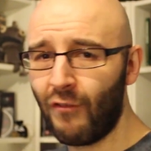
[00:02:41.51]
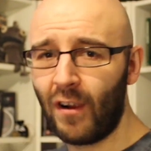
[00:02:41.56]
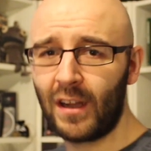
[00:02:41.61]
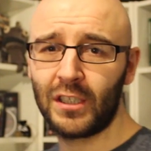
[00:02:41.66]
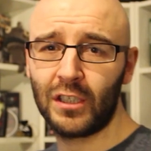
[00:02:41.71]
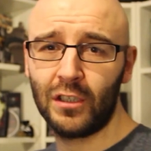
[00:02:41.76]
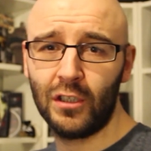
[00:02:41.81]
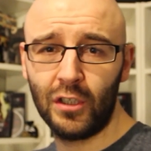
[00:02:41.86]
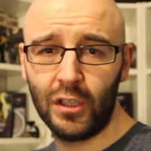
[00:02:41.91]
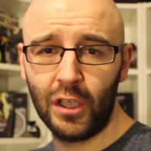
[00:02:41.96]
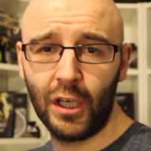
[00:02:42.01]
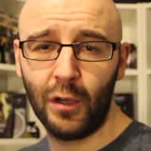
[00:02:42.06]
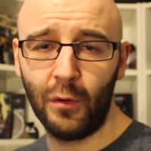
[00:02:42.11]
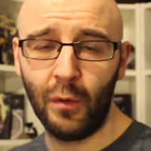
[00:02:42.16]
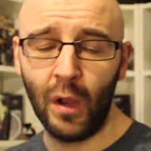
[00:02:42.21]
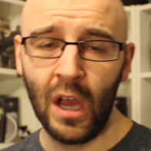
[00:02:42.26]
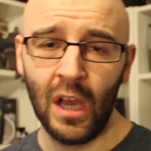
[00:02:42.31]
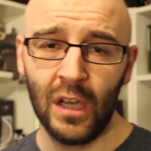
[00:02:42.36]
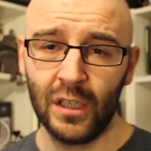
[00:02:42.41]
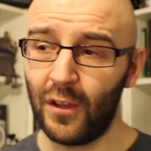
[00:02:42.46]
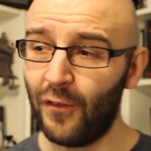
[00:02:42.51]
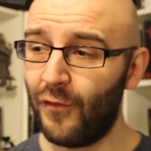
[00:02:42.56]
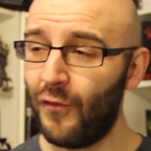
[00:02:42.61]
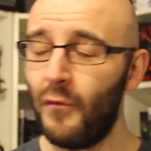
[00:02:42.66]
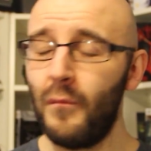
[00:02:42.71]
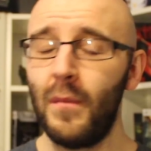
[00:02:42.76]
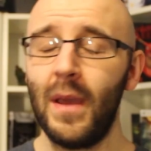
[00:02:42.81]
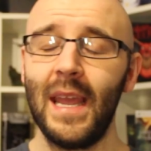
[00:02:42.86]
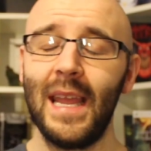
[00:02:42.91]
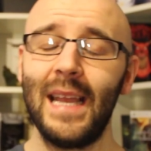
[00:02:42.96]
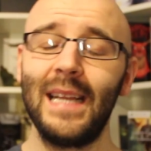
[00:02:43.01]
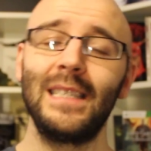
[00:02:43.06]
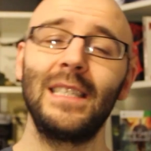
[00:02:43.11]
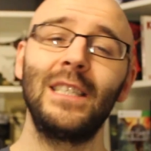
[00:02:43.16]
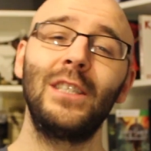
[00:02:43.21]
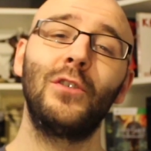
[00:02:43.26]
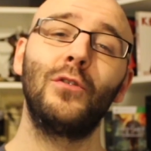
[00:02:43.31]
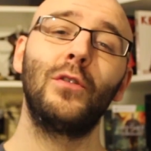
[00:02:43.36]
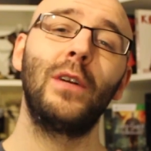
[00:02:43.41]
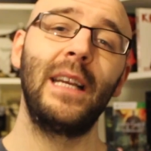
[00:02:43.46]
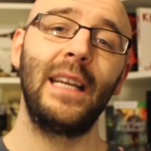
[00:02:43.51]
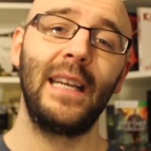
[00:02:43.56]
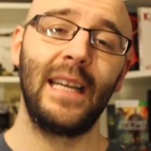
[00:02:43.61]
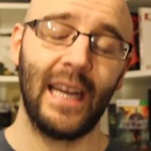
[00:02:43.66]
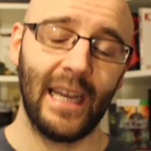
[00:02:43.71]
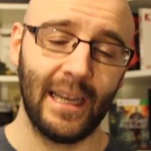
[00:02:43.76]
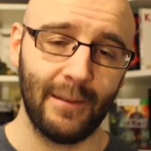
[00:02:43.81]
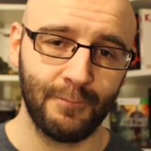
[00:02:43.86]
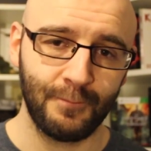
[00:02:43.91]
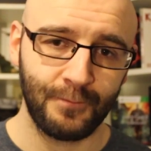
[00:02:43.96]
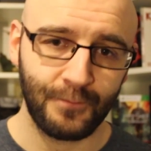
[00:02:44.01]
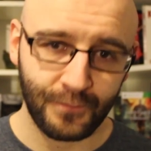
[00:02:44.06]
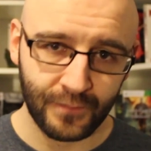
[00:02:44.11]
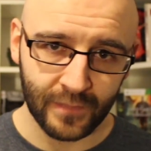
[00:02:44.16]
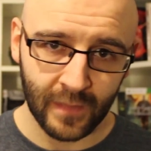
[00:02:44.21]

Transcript: fresh and new, so for me it's a great game.